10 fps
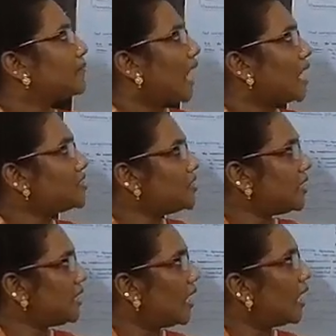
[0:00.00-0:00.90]

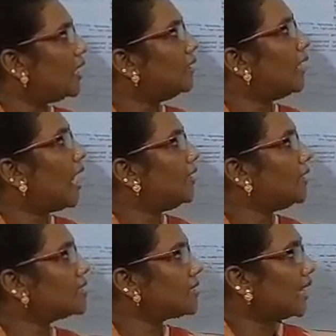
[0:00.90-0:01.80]
Assyria and
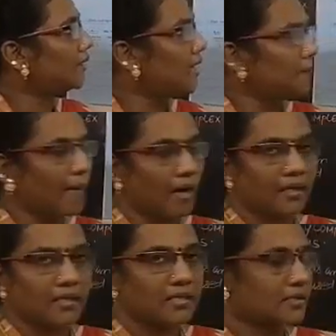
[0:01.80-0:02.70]
the southern
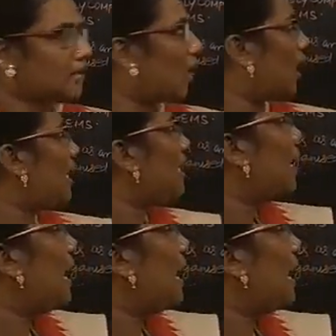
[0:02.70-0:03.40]
part is called